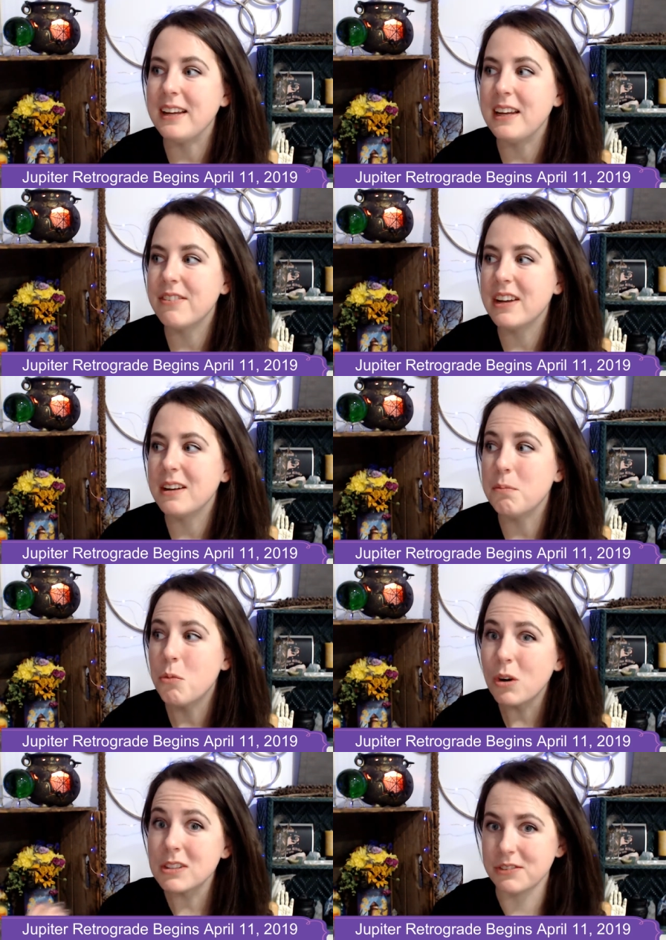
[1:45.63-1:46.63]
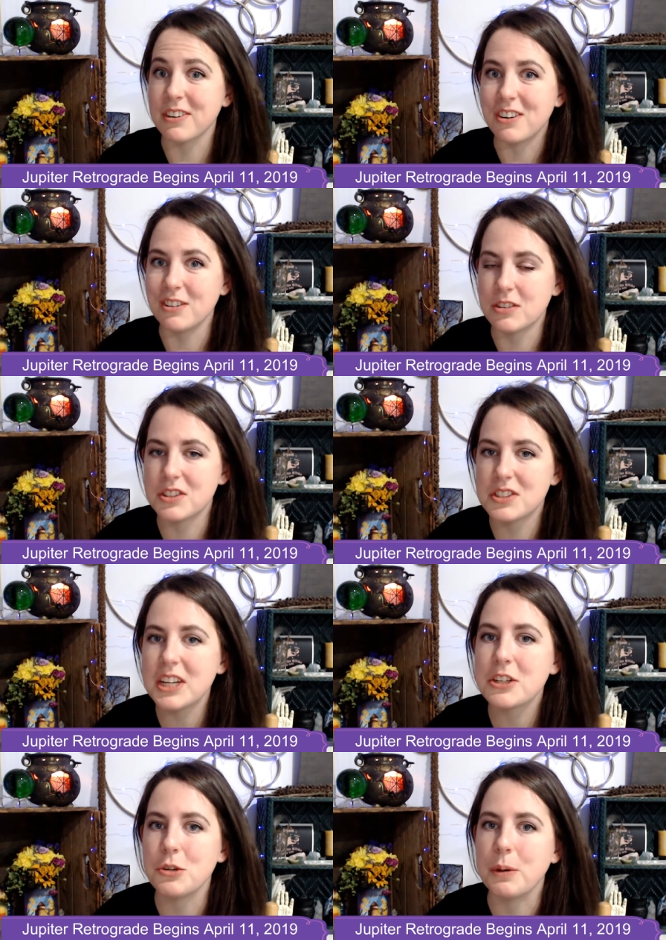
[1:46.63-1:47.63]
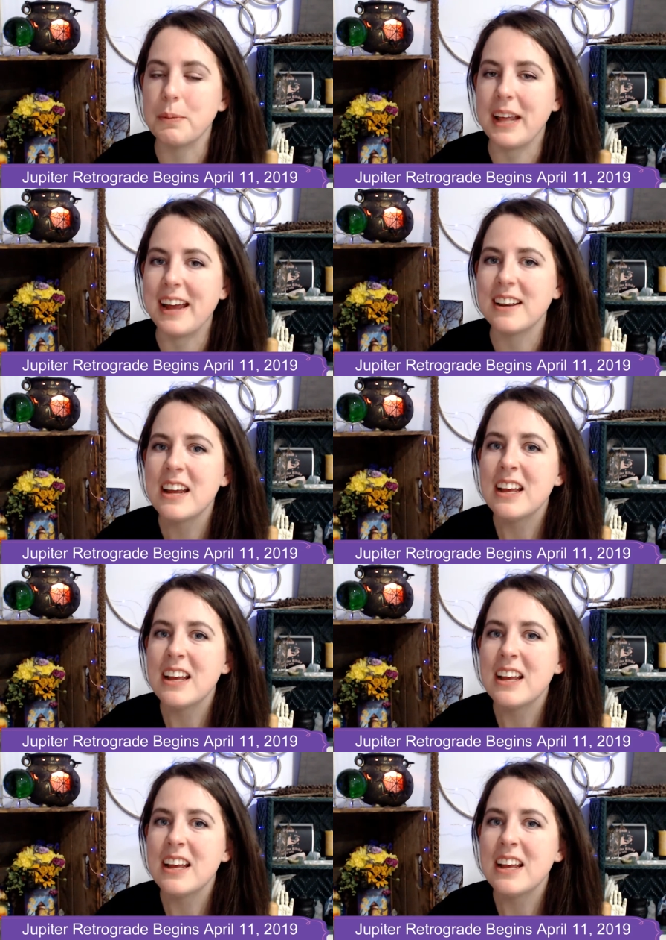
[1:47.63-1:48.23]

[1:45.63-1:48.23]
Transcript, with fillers: even more difficult to stick to a plan.